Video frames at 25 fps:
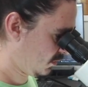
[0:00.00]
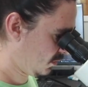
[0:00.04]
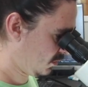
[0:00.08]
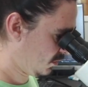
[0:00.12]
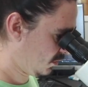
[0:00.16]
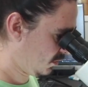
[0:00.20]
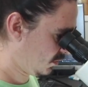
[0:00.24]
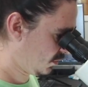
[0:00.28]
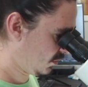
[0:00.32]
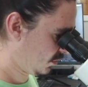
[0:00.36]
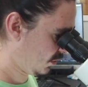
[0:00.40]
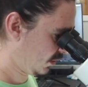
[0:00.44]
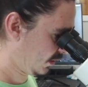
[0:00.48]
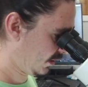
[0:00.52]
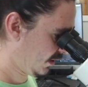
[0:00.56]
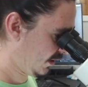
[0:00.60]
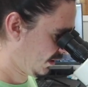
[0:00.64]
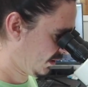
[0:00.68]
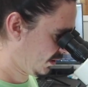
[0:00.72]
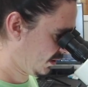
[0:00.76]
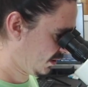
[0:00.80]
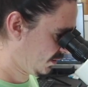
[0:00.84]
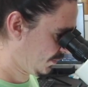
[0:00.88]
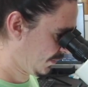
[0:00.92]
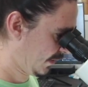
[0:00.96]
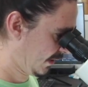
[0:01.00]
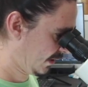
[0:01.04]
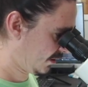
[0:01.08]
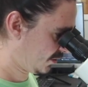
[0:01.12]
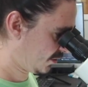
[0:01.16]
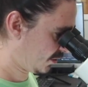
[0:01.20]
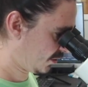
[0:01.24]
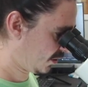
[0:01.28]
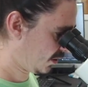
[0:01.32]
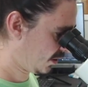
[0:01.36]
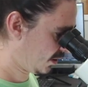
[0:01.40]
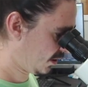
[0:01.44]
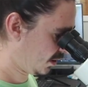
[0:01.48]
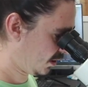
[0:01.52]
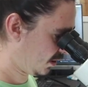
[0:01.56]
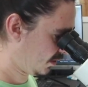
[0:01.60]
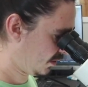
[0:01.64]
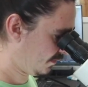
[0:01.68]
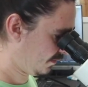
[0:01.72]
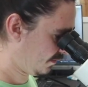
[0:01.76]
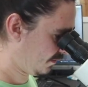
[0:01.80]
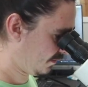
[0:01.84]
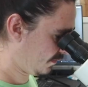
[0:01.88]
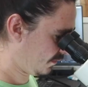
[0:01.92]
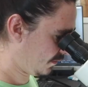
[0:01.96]
So I think these pads are good
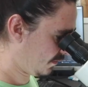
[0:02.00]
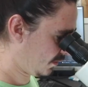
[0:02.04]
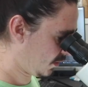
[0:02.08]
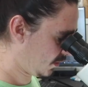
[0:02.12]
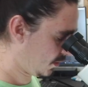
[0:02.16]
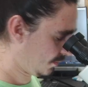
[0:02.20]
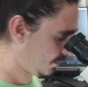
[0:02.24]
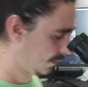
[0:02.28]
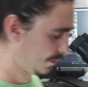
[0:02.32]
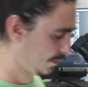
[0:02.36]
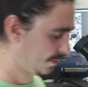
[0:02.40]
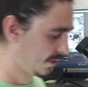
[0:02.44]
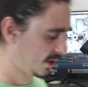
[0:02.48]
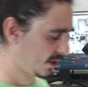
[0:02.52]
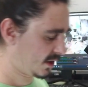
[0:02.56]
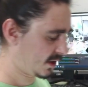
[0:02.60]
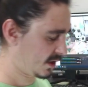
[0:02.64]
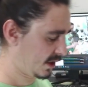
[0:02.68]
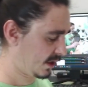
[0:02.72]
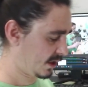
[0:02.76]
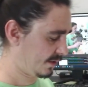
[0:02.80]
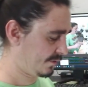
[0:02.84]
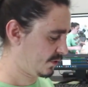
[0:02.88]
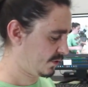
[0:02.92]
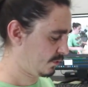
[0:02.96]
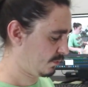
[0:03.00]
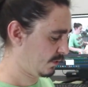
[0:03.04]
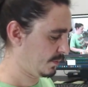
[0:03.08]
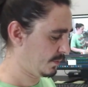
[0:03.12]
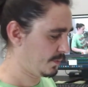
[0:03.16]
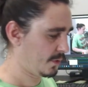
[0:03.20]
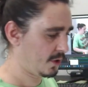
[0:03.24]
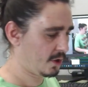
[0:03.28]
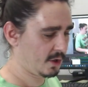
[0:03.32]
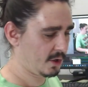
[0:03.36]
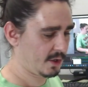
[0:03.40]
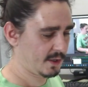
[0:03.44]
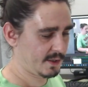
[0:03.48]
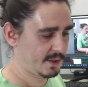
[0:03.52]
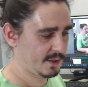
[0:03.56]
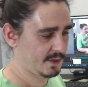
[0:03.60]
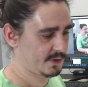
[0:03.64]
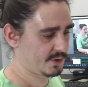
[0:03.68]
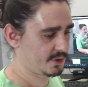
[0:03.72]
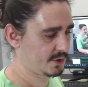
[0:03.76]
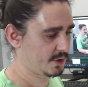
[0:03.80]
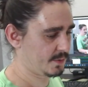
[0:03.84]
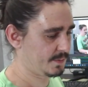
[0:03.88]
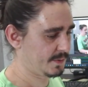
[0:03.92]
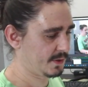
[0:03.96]
enough. I'm not going to have to reball it. It
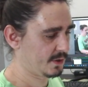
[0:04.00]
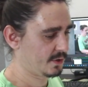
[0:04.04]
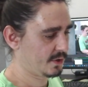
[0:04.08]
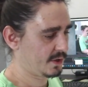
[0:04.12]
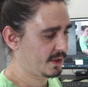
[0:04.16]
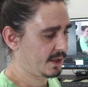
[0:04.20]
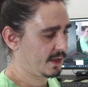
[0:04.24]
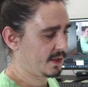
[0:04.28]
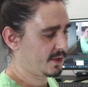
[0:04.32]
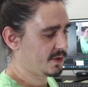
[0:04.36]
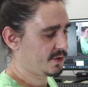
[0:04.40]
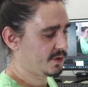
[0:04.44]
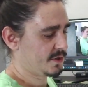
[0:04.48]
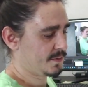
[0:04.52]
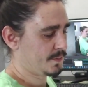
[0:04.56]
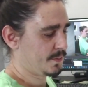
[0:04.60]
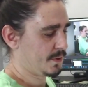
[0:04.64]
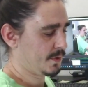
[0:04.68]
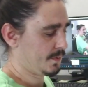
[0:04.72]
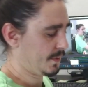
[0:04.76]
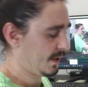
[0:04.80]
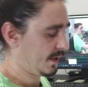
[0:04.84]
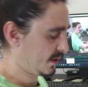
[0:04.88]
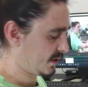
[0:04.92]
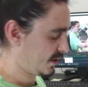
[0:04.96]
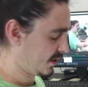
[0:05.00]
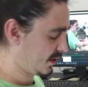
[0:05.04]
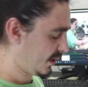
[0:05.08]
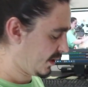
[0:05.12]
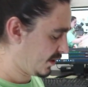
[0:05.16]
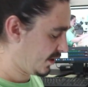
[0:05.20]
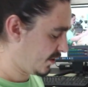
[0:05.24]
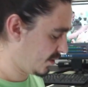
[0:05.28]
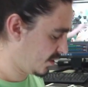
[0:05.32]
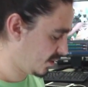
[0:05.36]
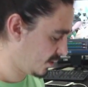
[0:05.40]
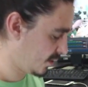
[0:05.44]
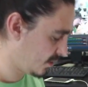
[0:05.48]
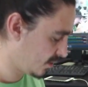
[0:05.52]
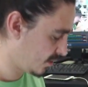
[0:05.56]
should be okay to just put back together.